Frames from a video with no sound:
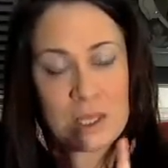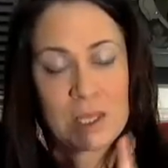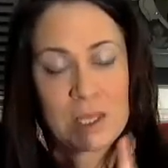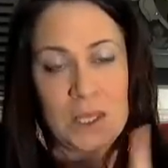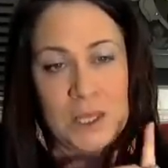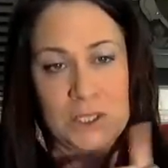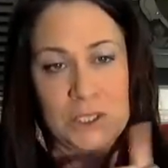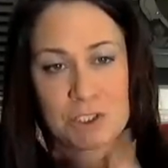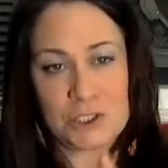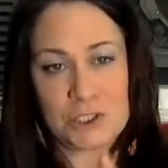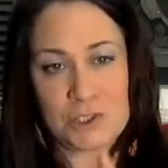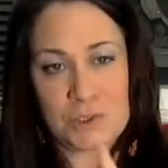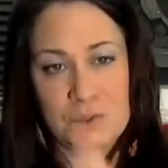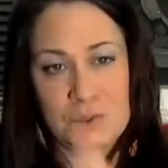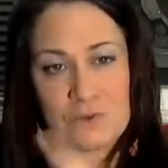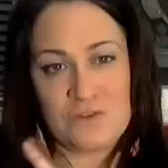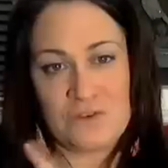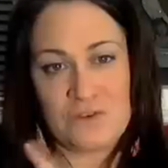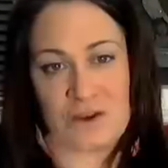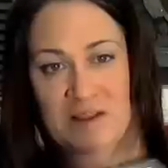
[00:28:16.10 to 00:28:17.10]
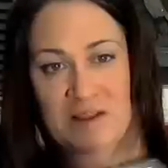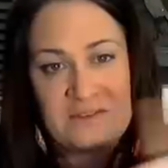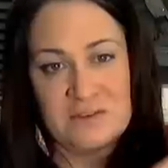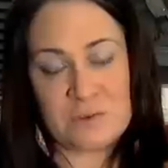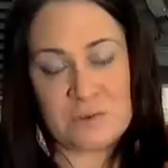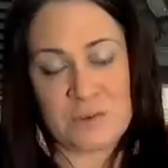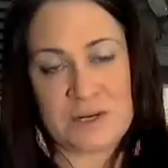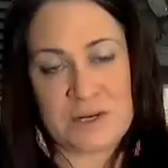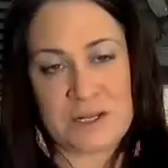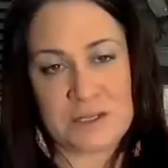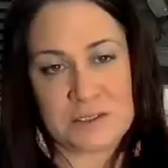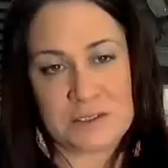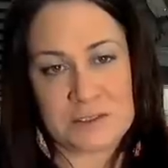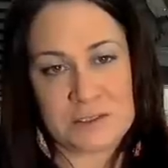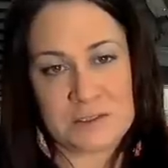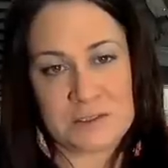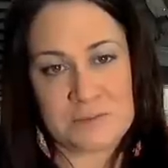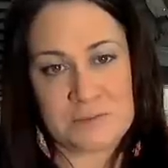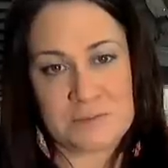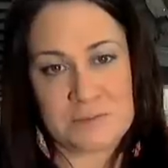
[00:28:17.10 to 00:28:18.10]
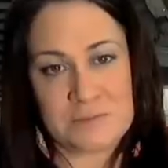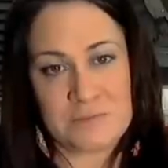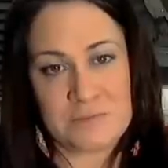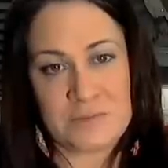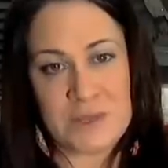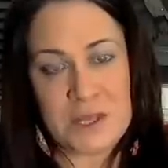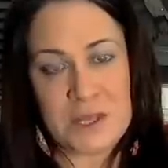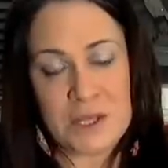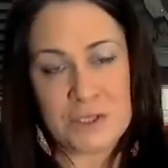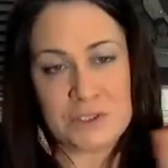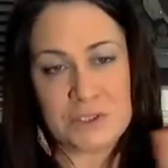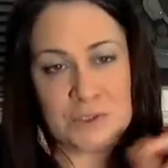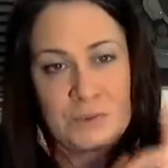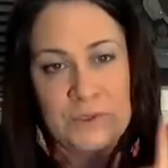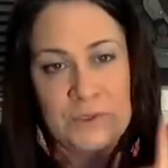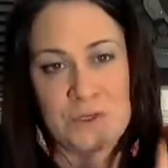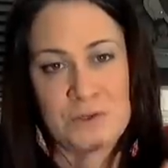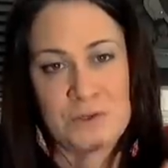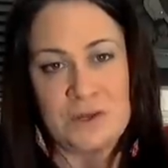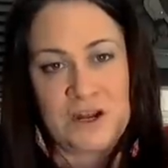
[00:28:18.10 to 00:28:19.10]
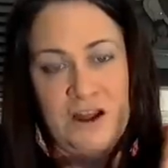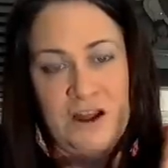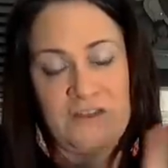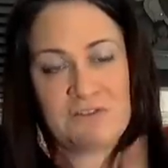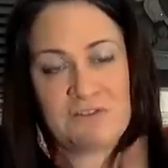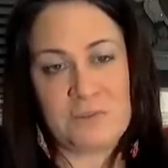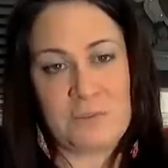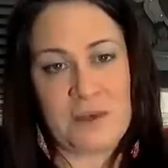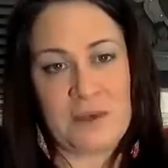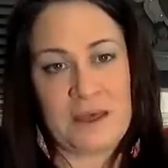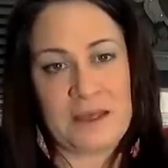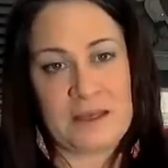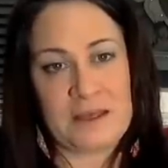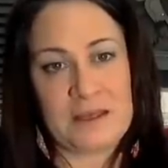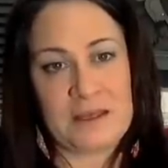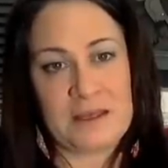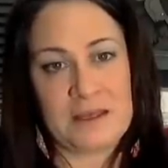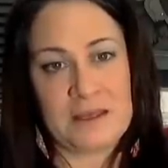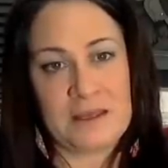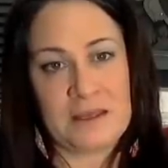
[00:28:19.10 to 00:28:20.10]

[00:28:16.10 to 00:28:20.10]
it's true for everyone else. So when you get off the bike